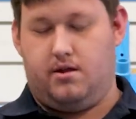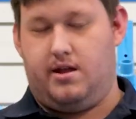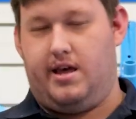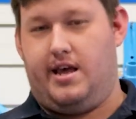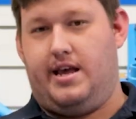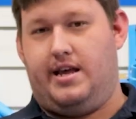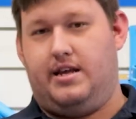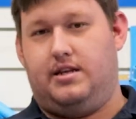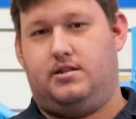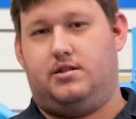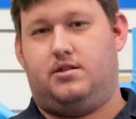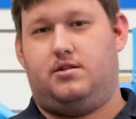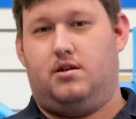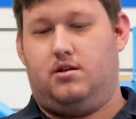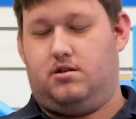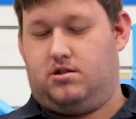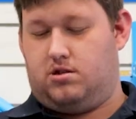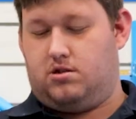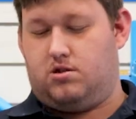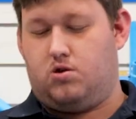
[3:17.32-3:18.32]
These
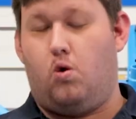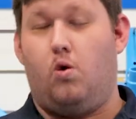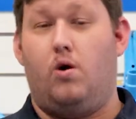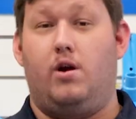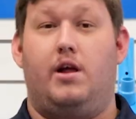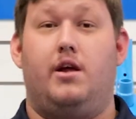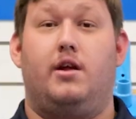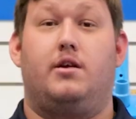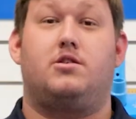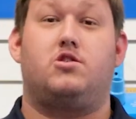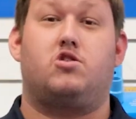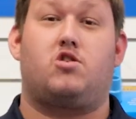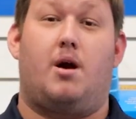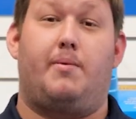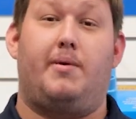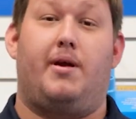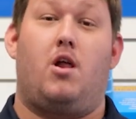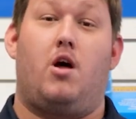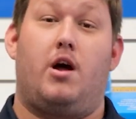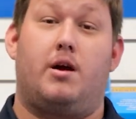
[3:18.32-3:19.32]
toilet
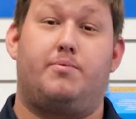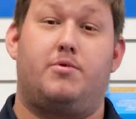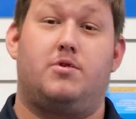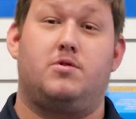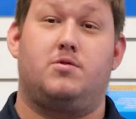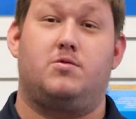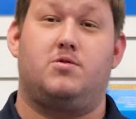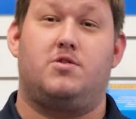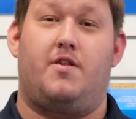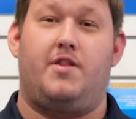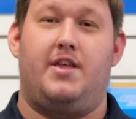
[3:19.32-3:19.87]
scrubber-like bristles